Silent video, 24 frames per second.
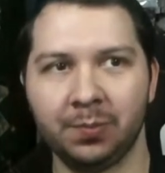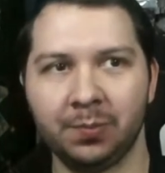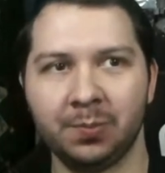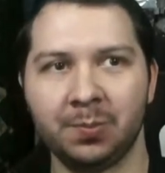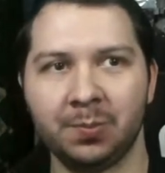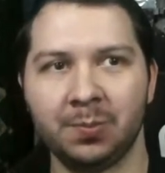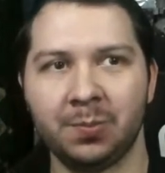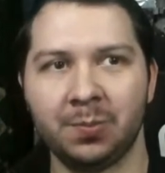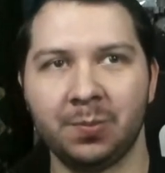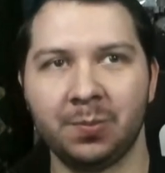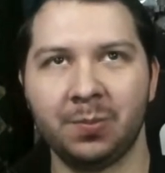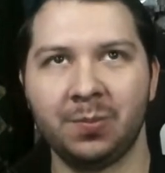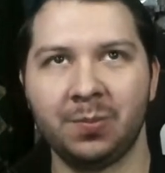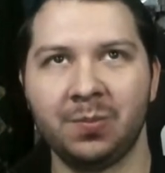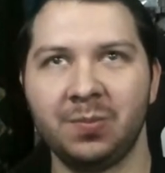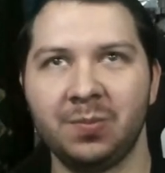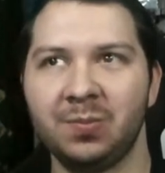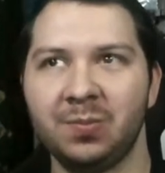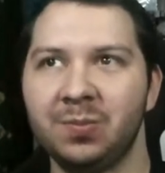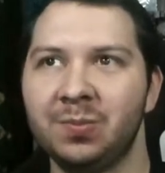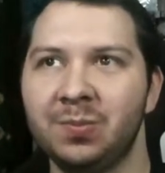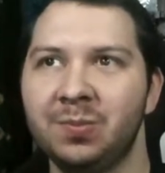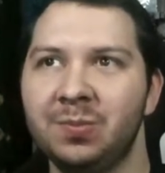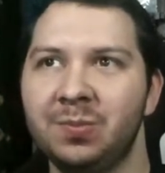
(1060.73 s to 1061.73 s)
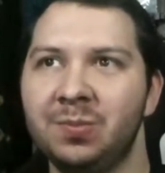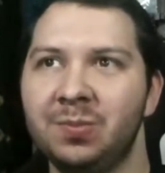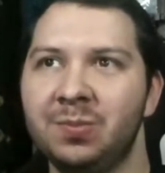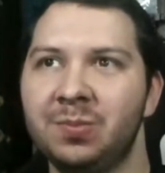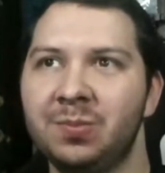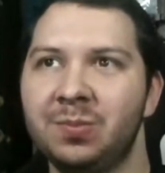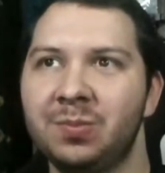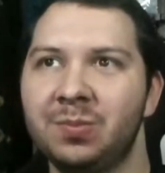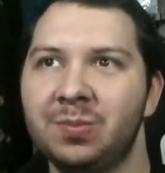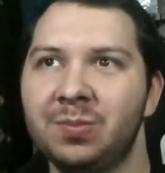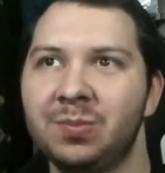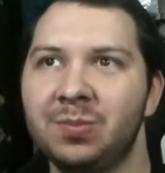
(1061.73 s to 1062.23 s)

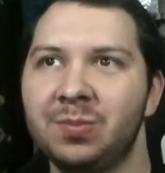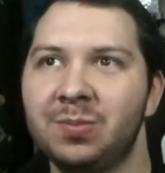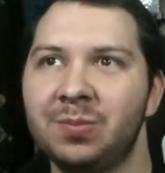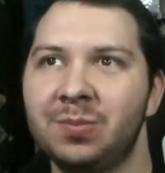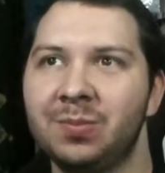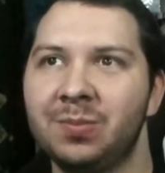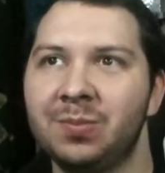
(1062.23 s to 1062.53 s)
[no speech]